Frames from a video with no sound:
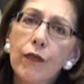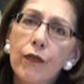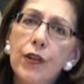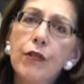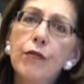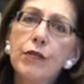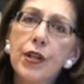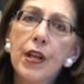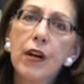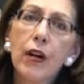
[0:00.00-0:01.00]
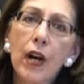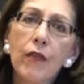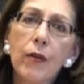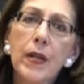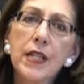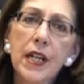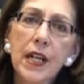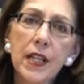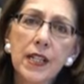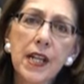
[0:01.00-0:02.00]
views their governments
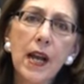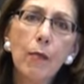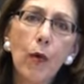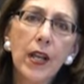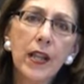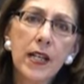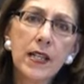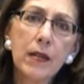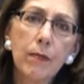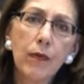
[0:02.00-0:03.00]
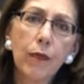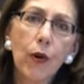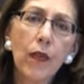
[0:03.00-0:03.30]
in the same way they did before.